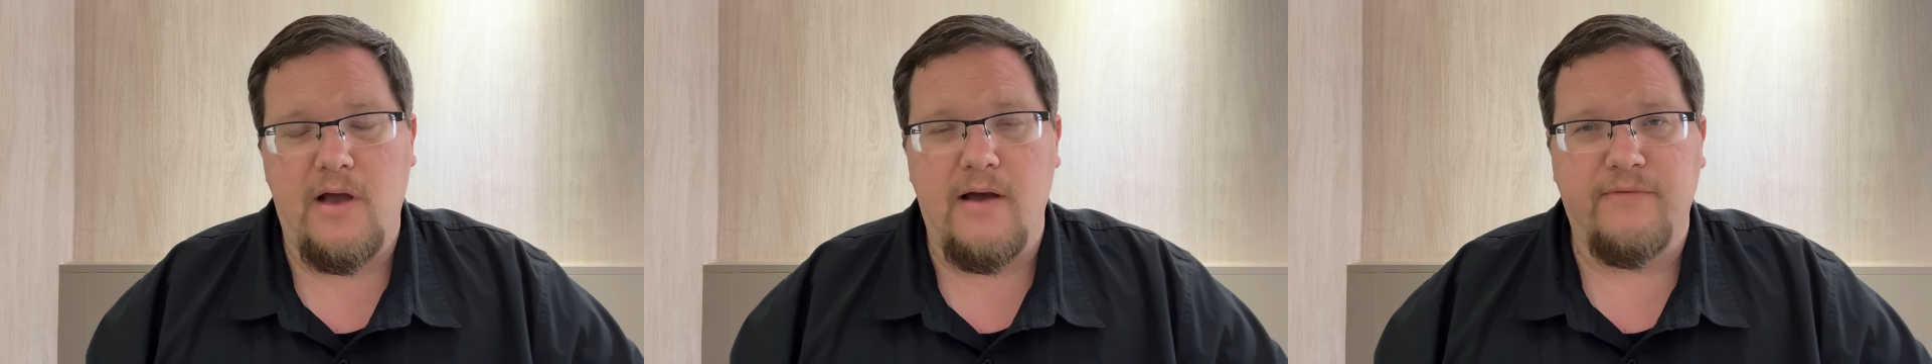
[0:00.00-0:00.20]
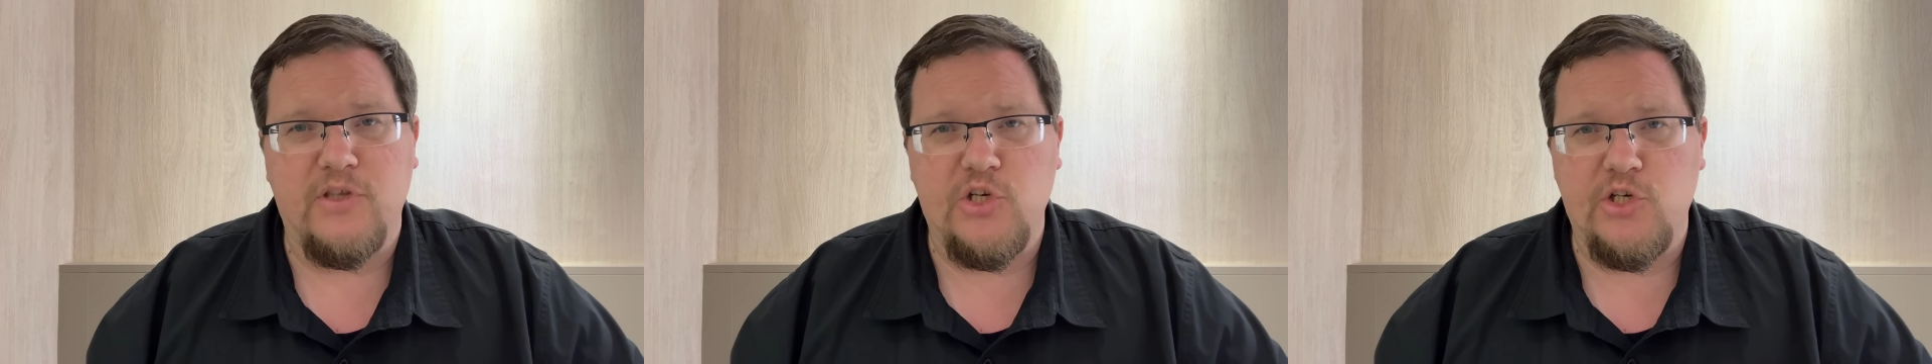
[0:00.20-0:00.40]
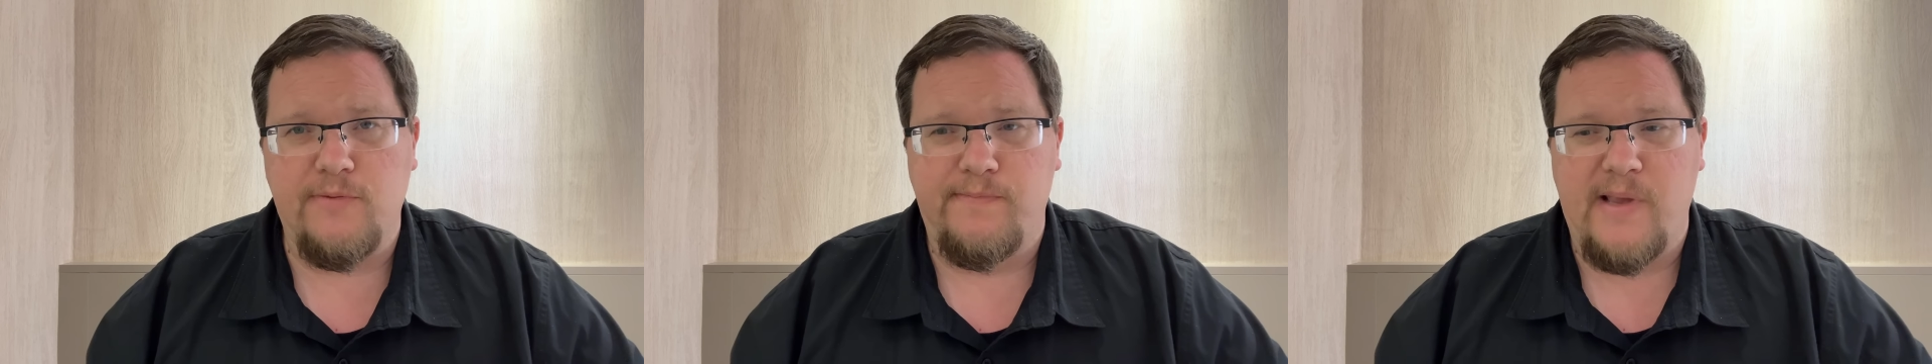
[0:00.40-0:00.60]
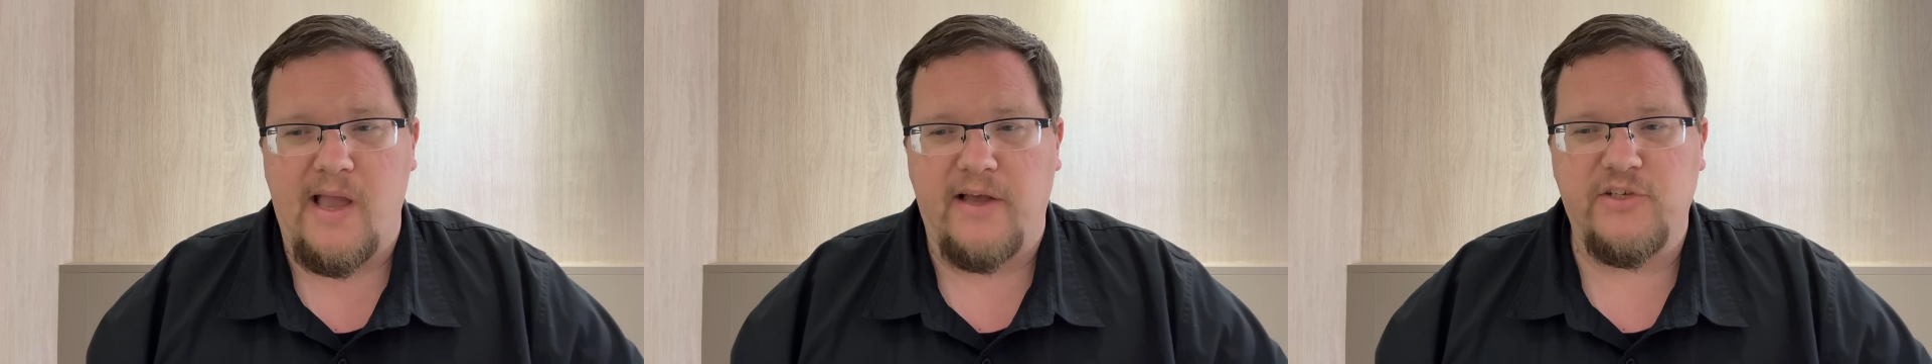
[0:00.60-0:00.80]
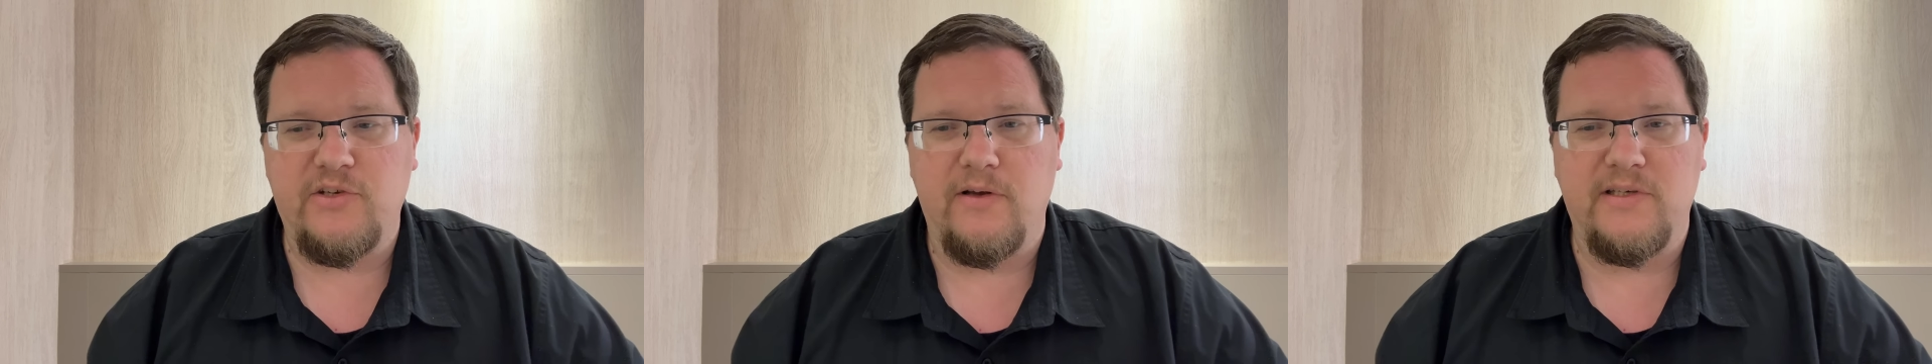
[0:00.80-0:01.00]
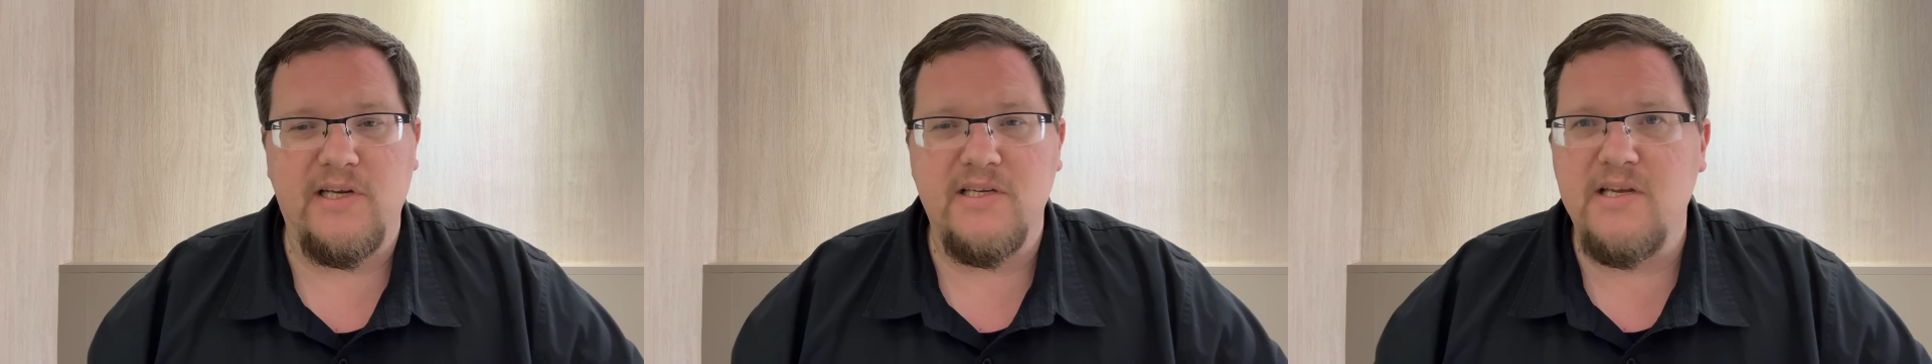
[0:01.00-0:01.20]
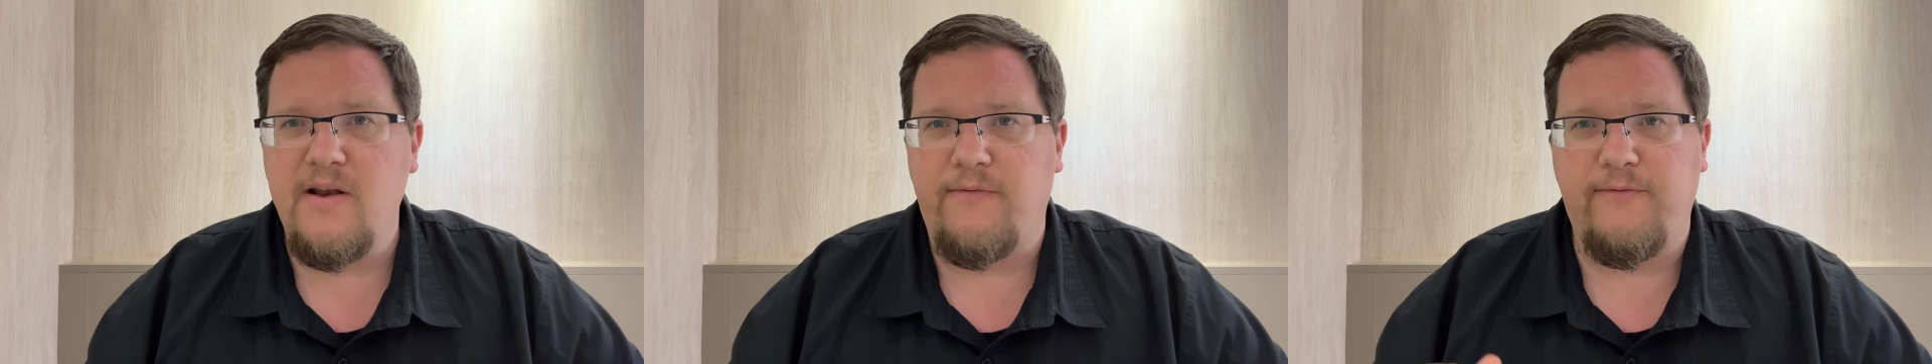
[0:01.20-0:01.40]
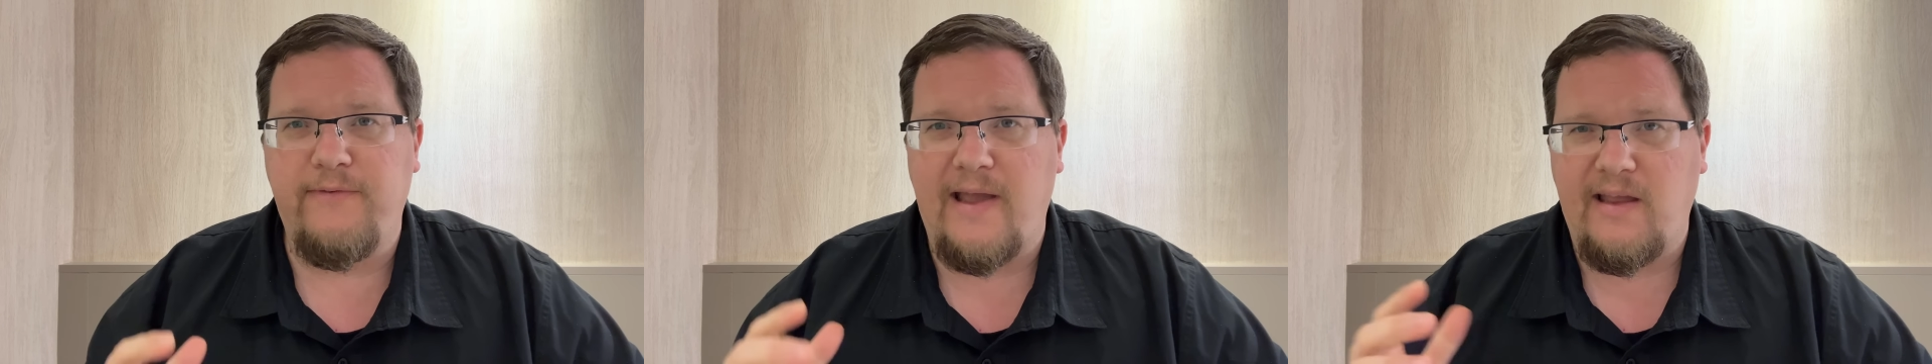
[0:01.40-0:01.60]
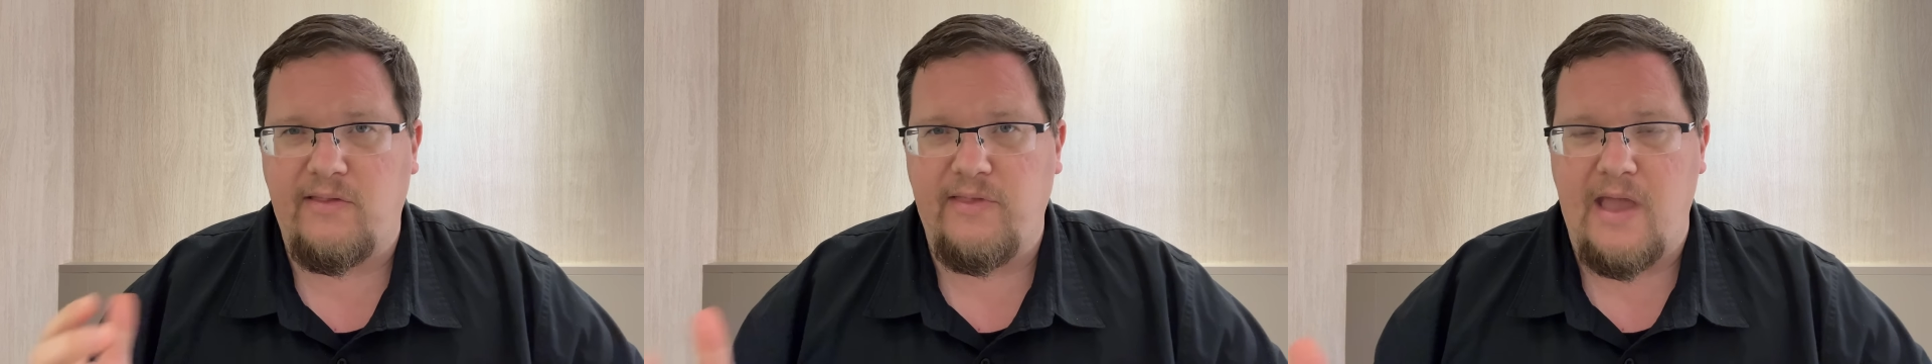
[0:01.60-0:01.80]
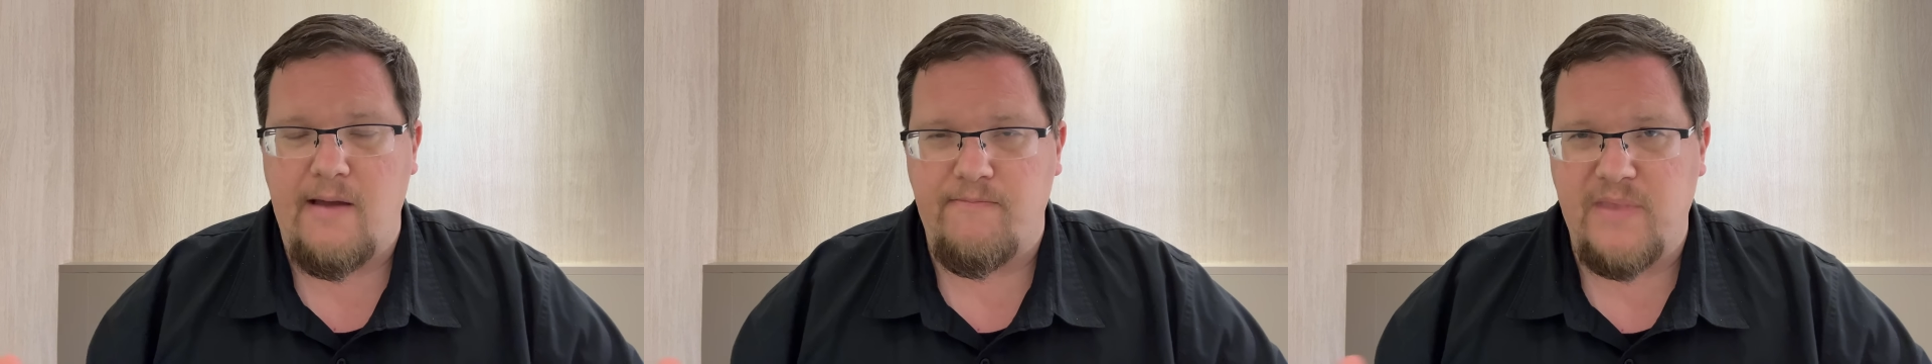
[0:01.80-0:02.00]
of the GPS, so it doesn't
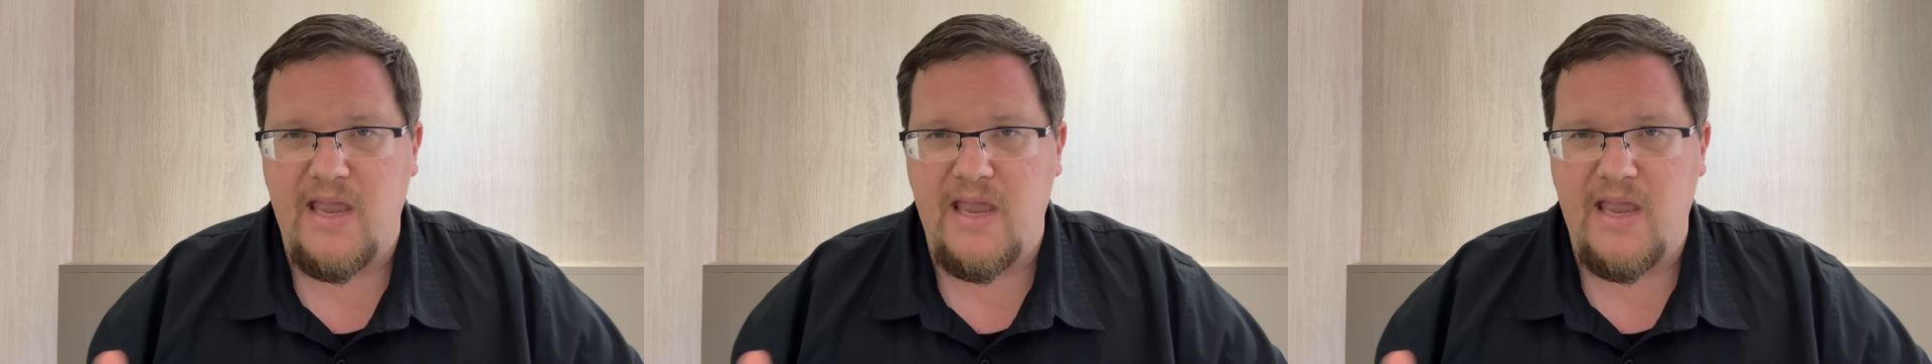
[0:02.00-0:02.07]
affect them.